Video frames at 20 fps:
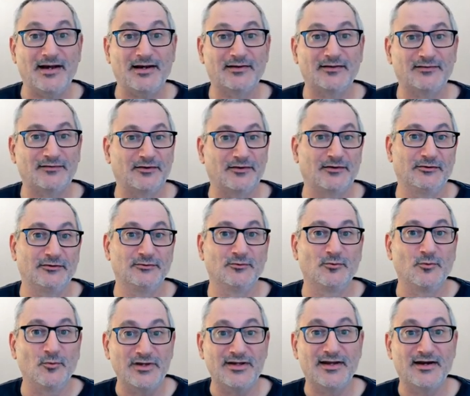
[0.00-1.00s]
So we
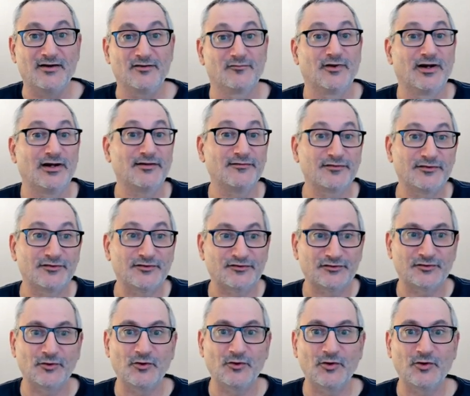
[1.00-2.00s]
get a relevance
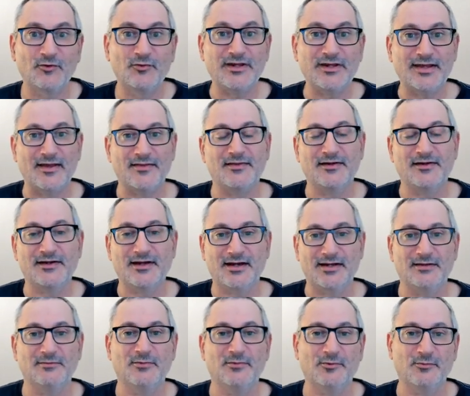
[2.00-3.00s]
score, we get the name,
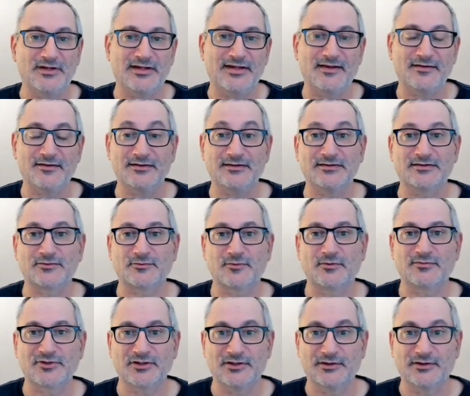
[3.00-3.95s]
and we get the description.